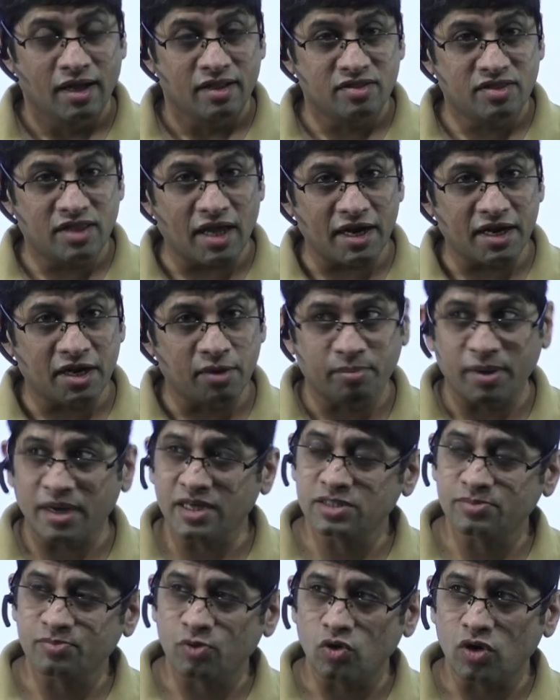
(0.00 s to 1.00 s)
That
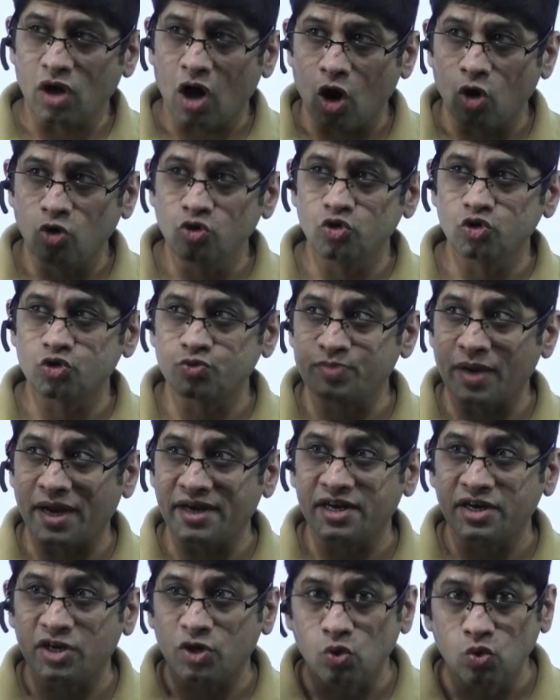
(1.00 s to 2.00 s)
depends upon how you
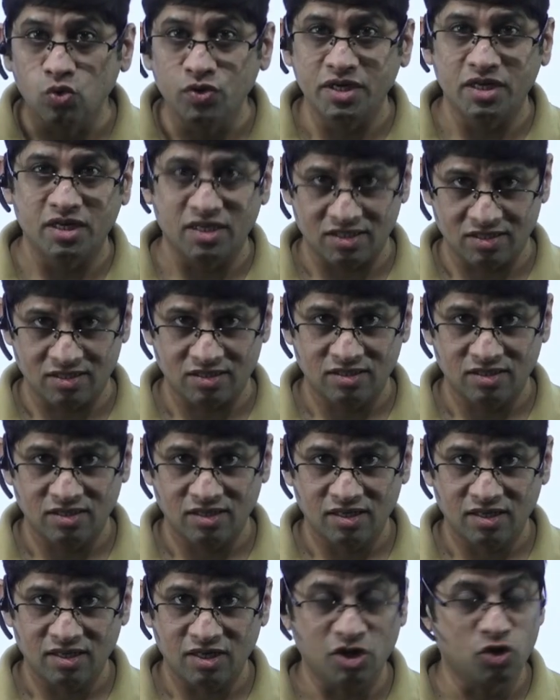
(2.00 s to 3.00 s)
spent two years
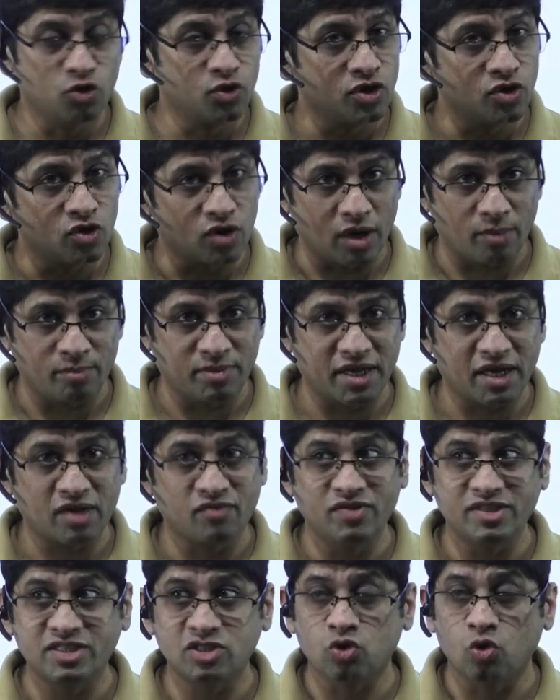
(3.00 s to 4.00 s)
during your MTech,
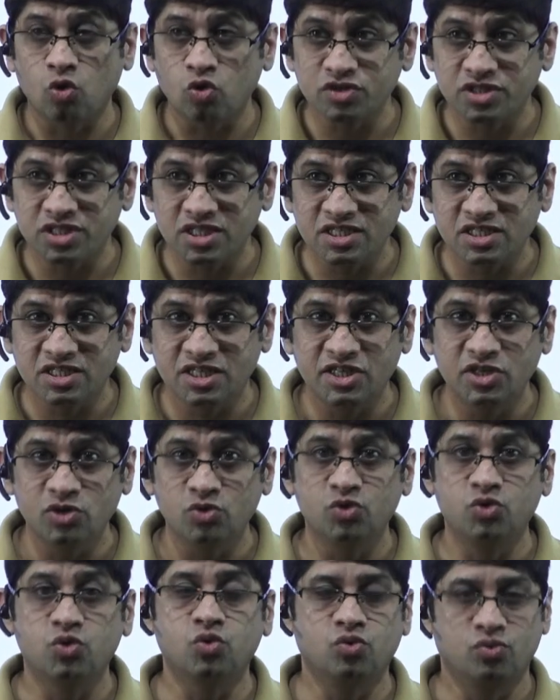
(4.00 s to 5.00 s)
which courses did you
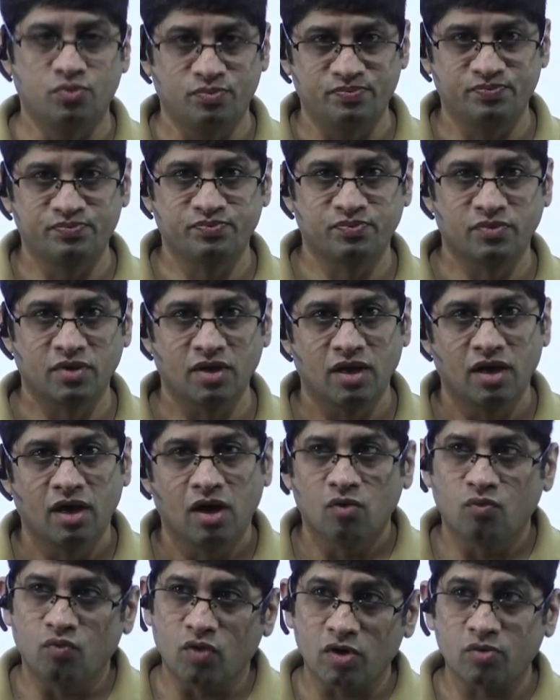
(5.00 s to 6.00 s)
do,
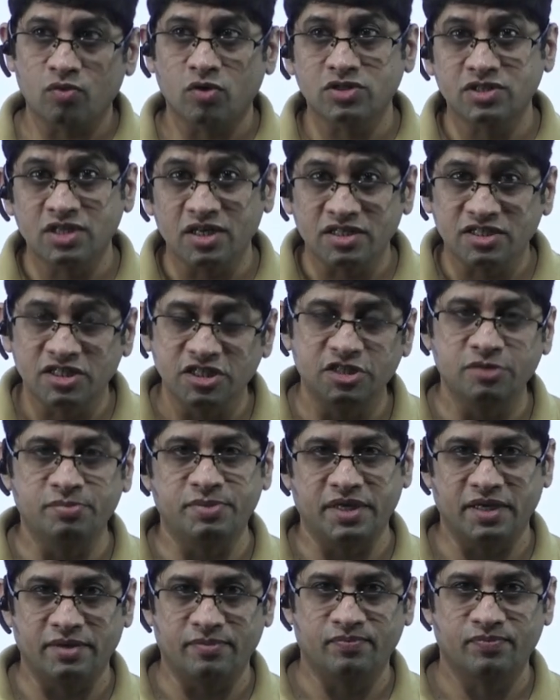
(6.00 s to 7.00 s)
what was your C G
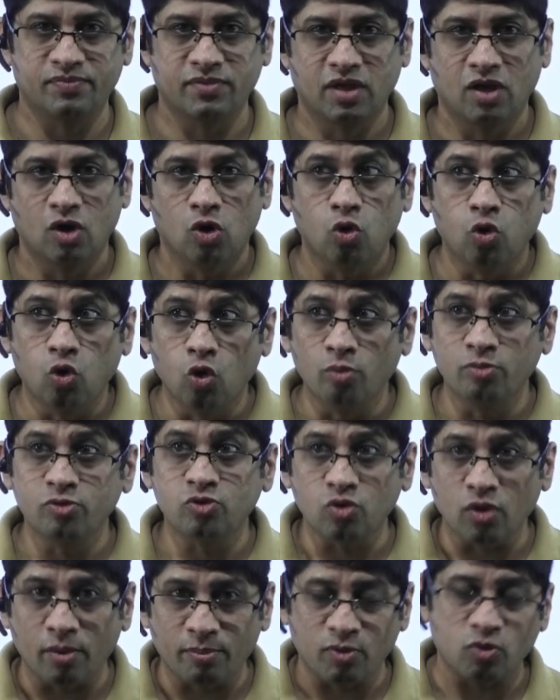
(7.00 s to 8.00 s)
P A, whom
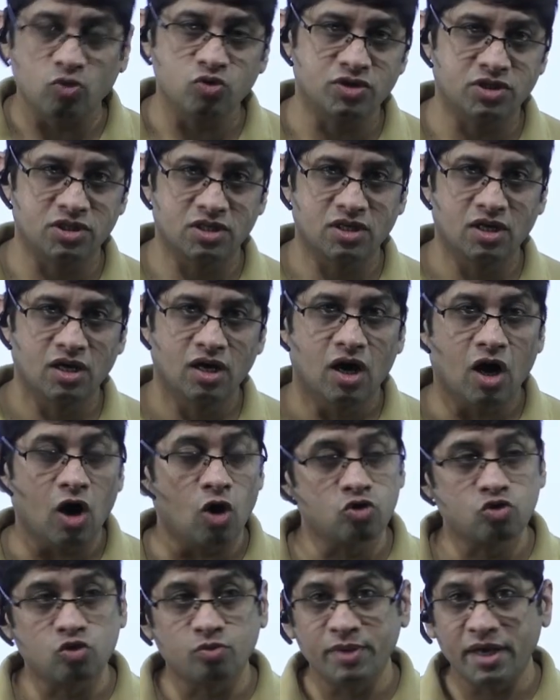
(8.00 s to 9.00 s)
to approach,
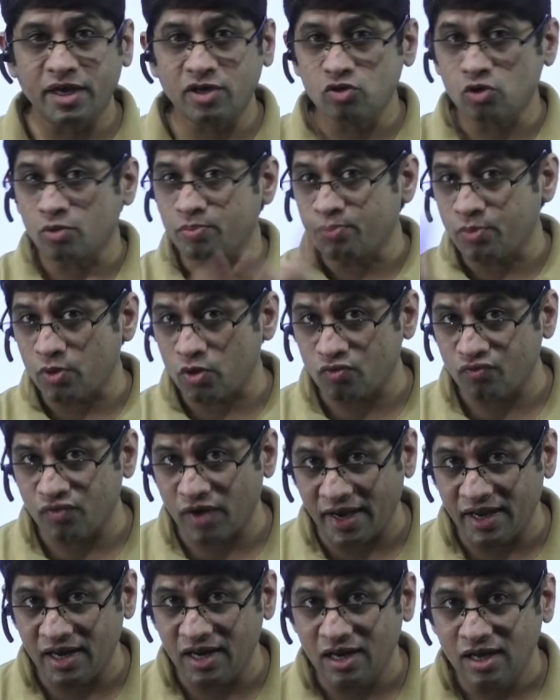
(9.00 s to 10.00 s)
how to make your
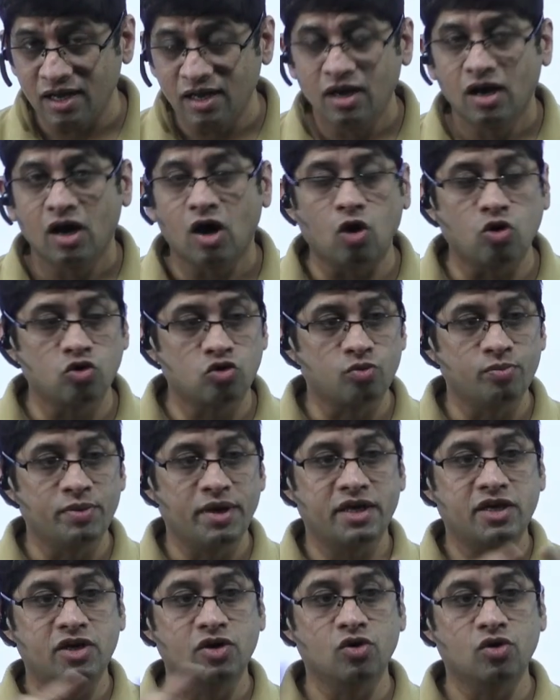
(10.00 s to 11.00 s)
profile, how to
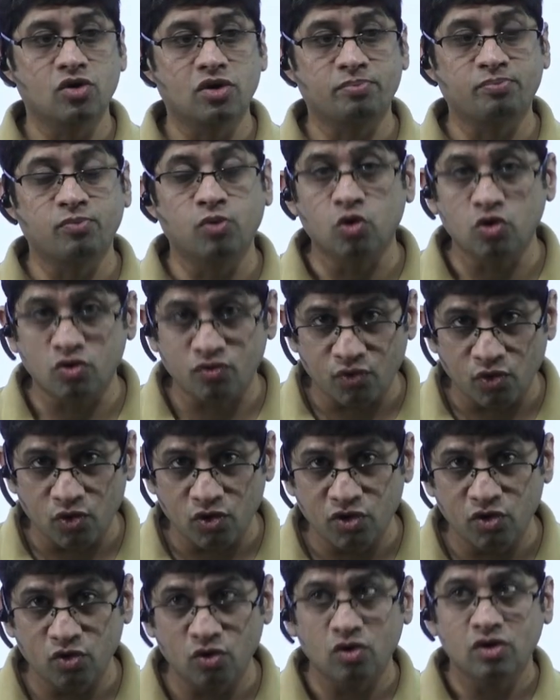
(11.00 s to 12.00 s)
make your
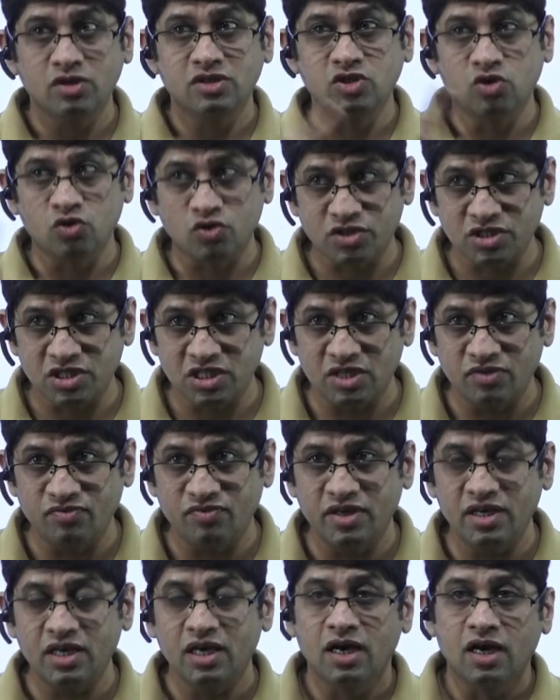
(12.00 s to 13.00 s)
portfolio, your C
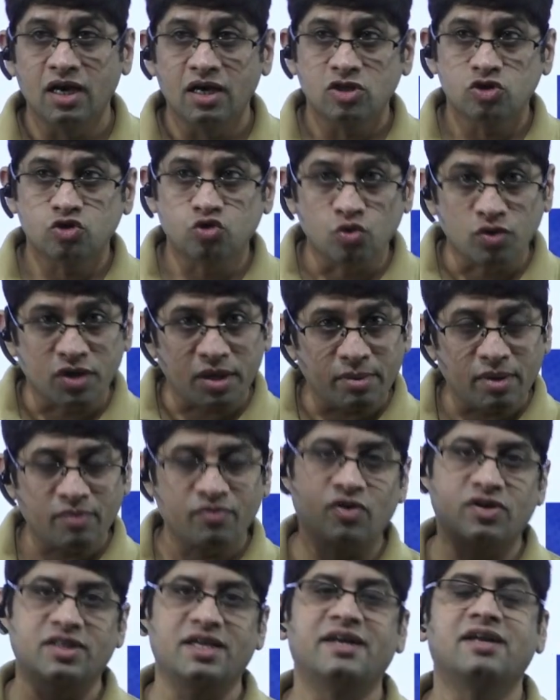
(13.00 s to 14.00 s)
V suitable
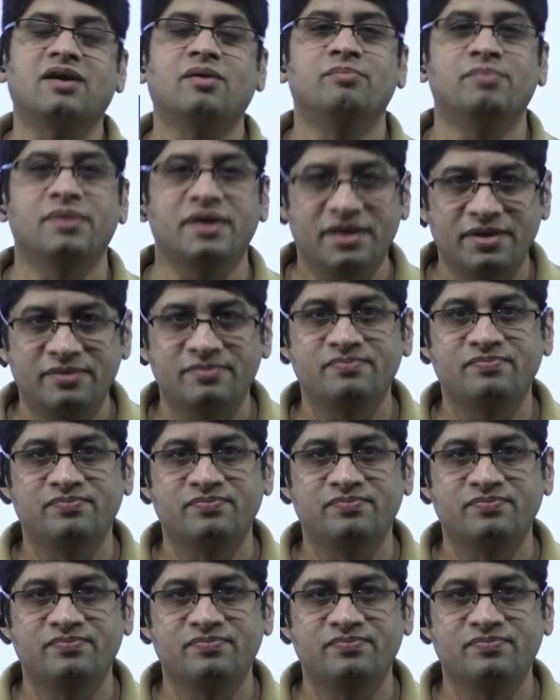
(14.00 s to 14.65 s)
for that company.